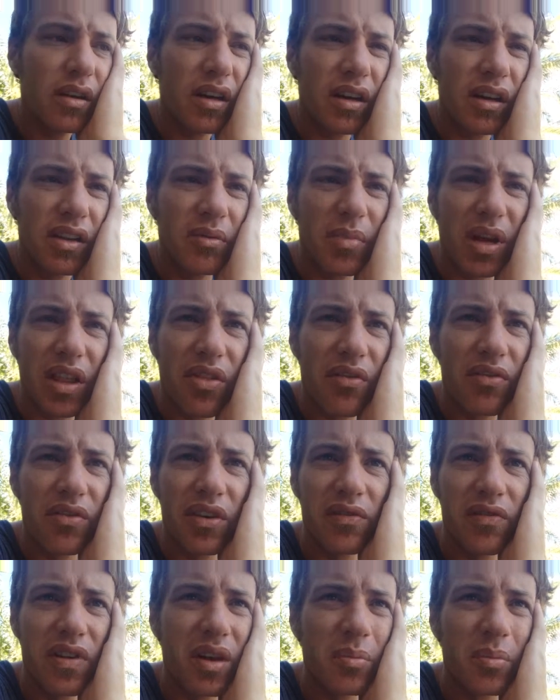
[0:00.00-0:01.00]
uh, the month of
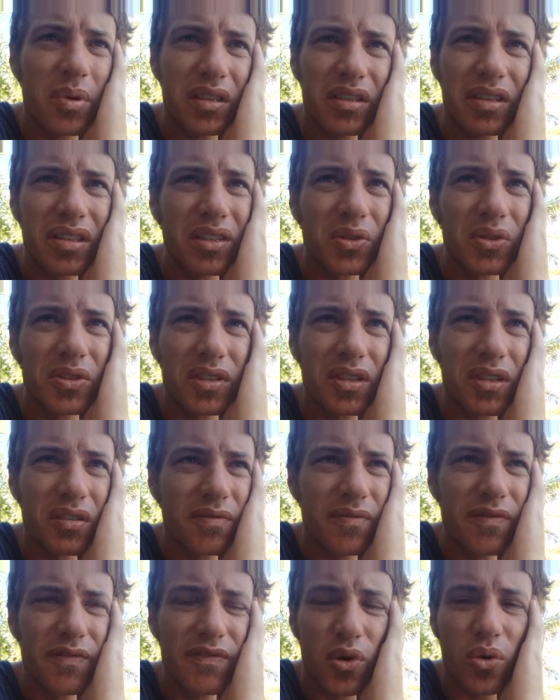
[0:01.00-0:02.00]
November yielded
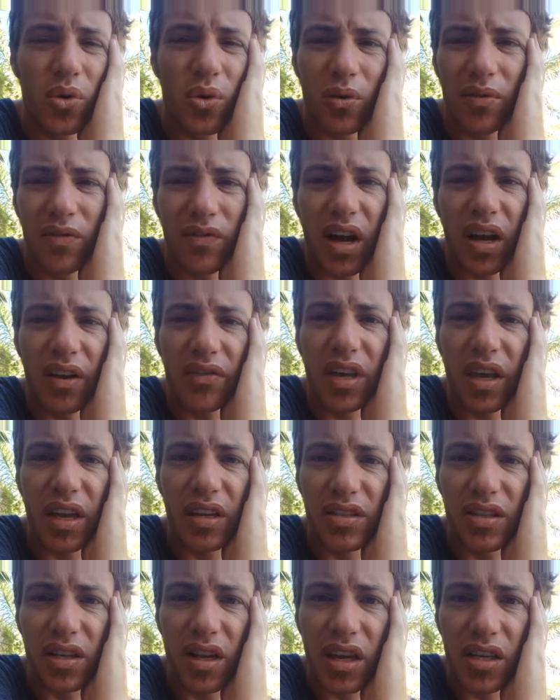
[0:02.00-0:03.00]
four or five
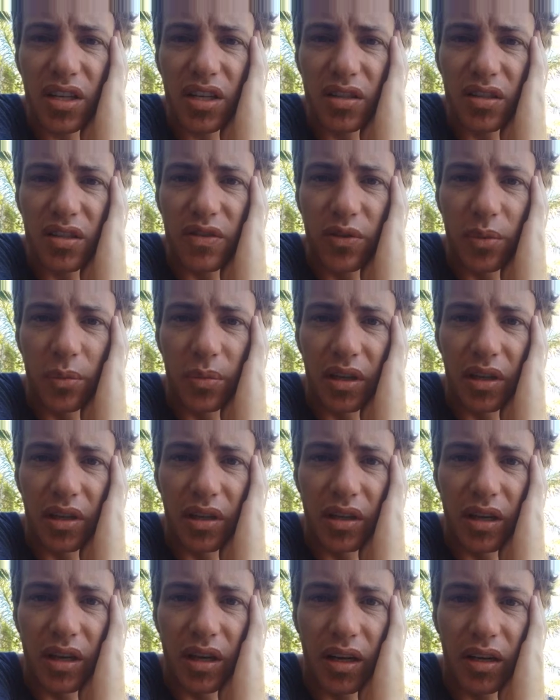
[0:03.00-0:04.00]
cancellations for
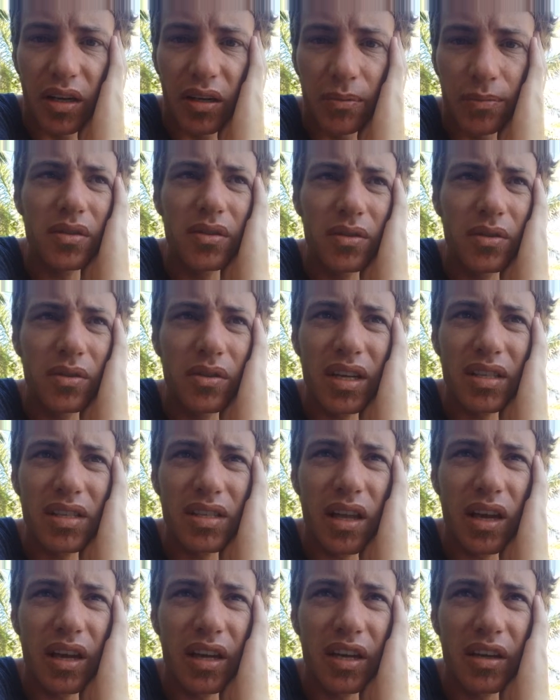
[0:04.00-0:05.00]
me. Uh, dude,
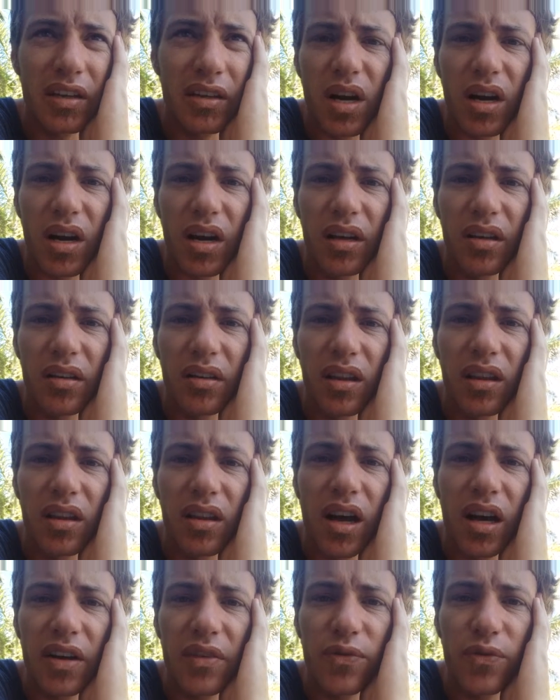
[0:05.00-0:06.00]
that's like my
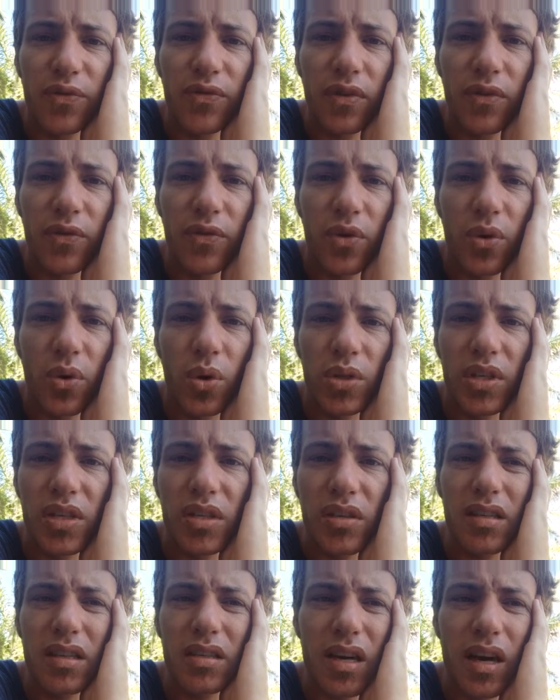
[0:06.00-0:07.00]
life
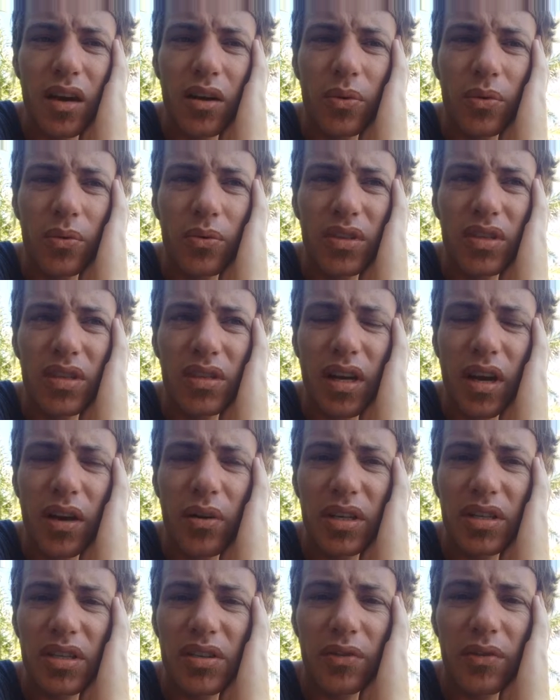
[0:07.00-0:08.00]
force. This is how this is
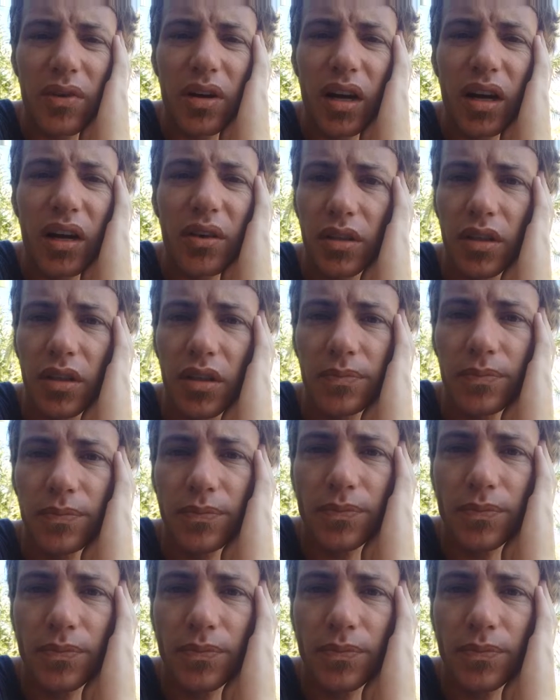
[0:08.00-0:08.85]
how I survive, you know.